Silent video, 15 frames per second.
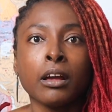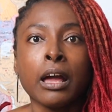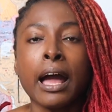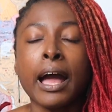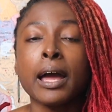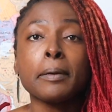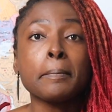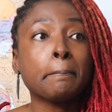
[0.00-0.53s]

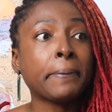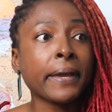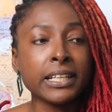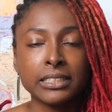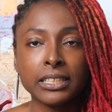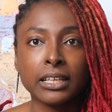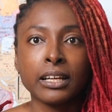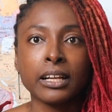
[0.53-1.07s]
and
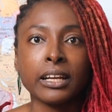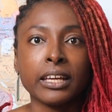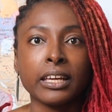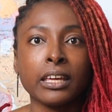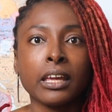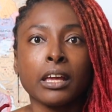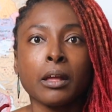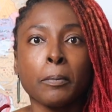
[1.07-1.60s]

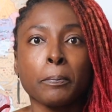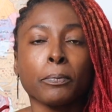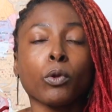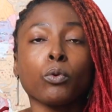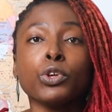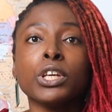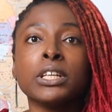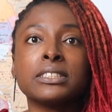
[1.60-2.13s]
basically
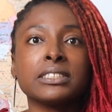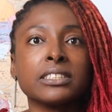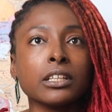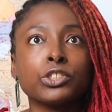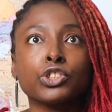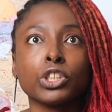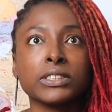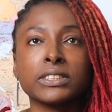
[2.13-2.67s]
it's a
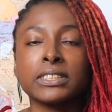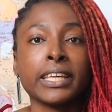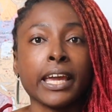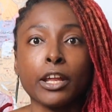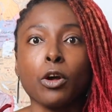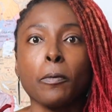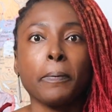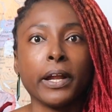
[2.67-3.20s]
just
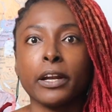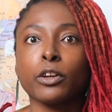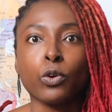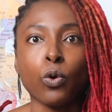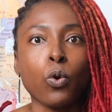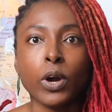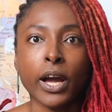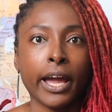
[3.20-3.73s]
get up and
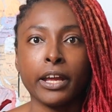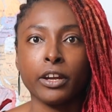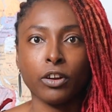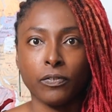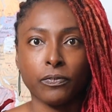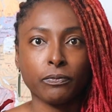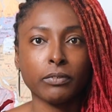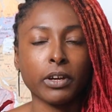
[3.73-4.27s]
go kind
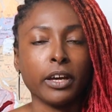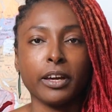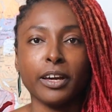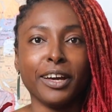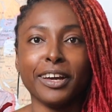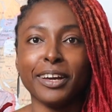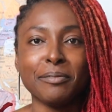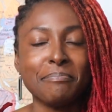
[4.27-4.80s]
of
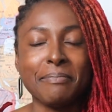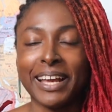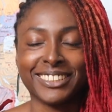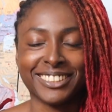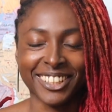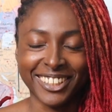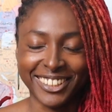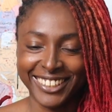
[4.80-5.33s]
method.